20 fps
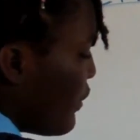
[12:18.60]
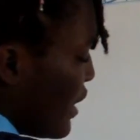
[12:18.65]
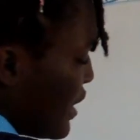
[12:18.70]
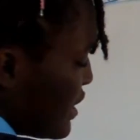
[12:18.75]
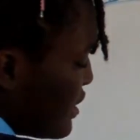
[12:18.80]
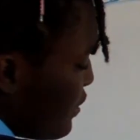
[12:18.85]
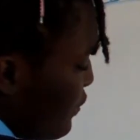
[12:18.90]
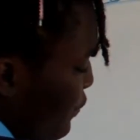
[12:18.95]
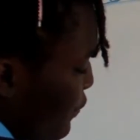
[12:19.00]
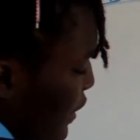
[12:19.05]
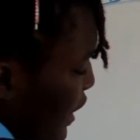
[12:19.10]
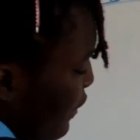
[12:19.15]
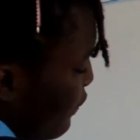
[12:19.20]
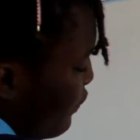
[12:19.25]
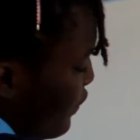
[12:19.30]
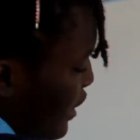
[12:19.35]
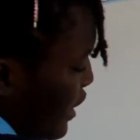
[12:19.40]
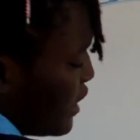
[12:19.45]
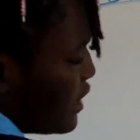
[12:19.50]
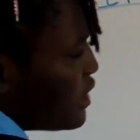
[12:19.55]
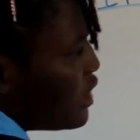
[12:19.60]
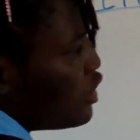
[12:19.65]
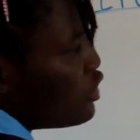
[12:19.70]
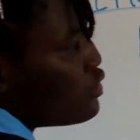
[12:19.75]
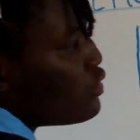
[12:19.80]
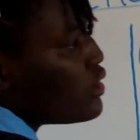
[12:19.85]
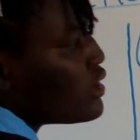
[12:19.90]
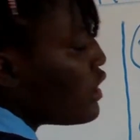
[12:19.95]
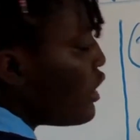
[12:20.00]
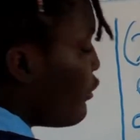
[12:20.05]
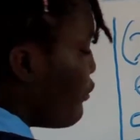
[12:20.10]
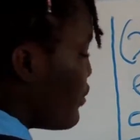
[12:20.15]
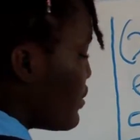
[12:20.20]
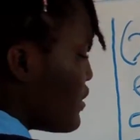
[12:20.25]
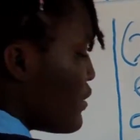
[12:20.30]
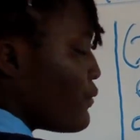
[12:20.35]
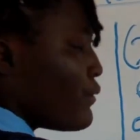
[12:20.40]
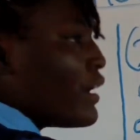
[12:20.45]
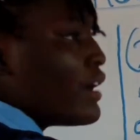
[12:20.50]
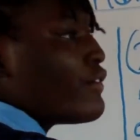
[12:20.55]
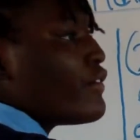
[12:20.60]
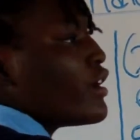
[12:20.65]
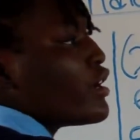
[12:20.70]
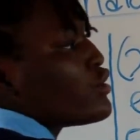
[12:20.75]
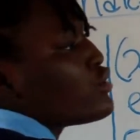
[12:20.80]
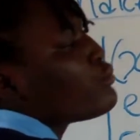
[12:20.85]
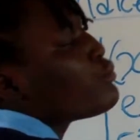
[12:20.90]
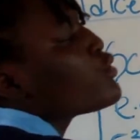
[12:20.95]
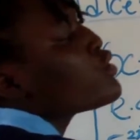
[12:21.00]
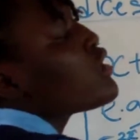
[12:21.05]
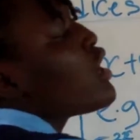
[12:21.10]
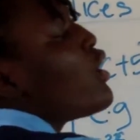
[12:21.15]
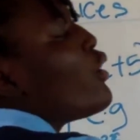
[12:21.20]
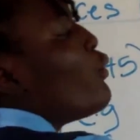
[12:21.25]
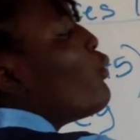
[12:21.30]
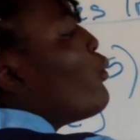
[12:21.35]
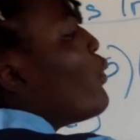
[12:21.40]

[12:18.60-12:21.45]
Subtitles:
we are seeing 5x here. So instead of putting 5x, we put